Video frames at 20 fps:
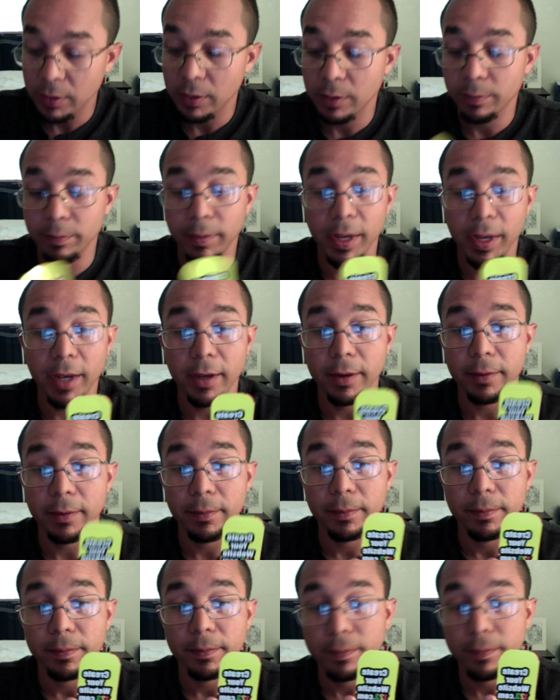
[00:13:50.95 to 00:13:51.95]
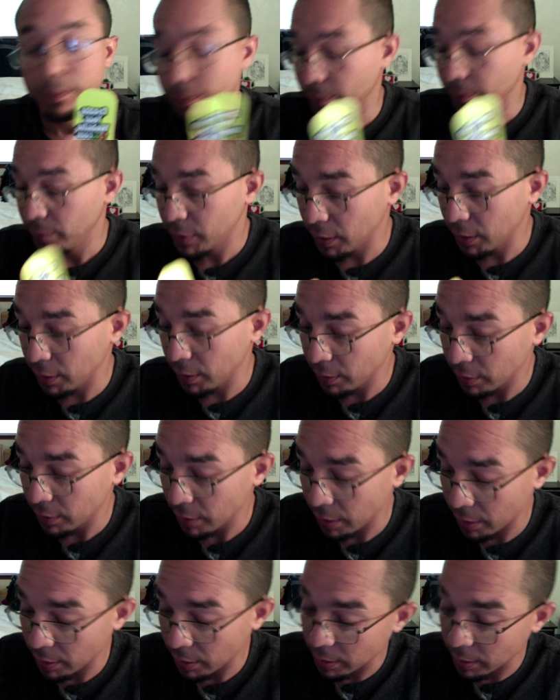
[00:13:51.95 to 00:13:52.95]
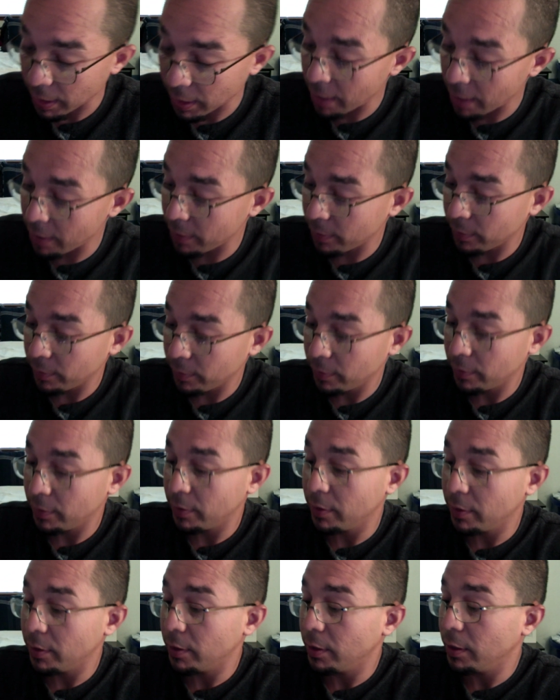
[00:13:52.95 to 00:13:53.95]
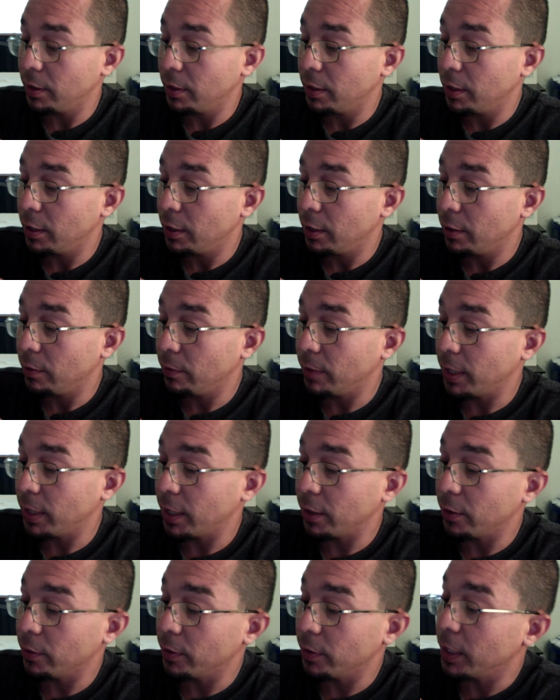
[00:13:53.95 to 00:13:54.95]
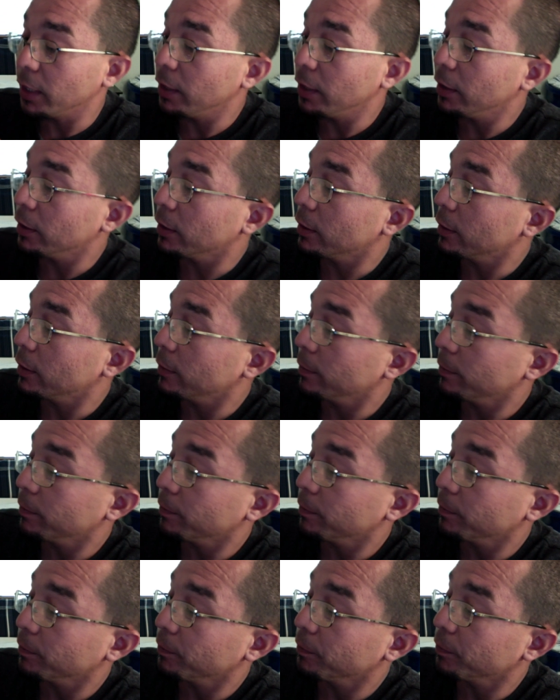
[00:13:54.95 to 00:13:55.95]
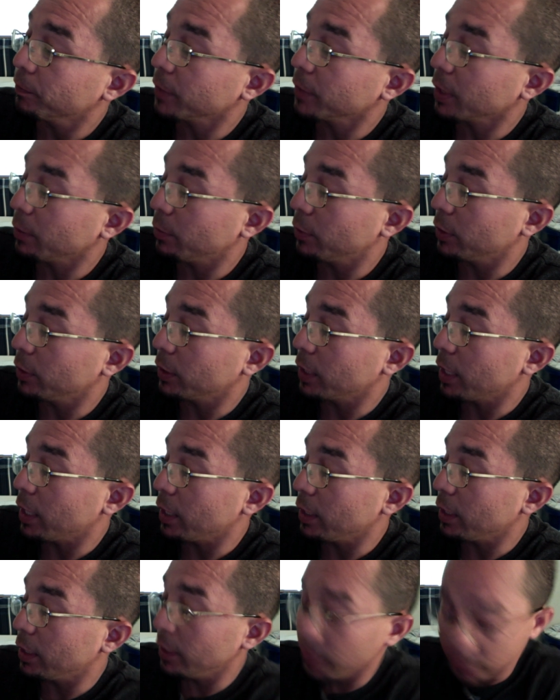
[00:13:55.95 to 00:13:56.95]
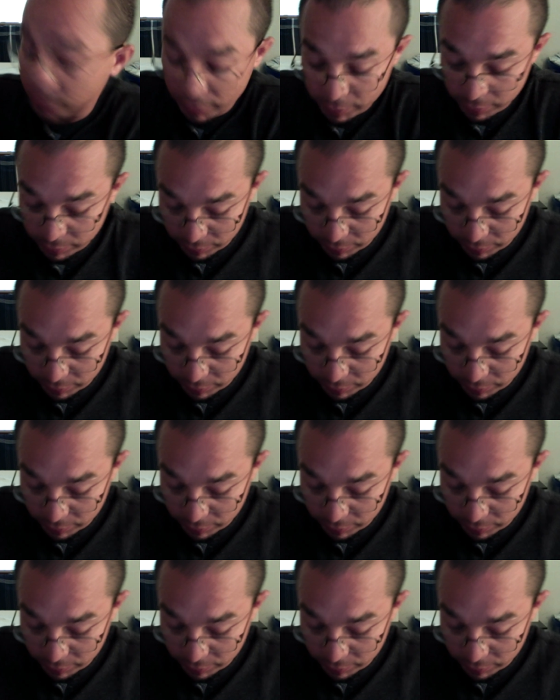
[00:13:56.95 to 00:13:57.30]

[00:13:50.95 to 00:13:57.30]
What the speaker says: bam. See? Now, when I go here and put that here,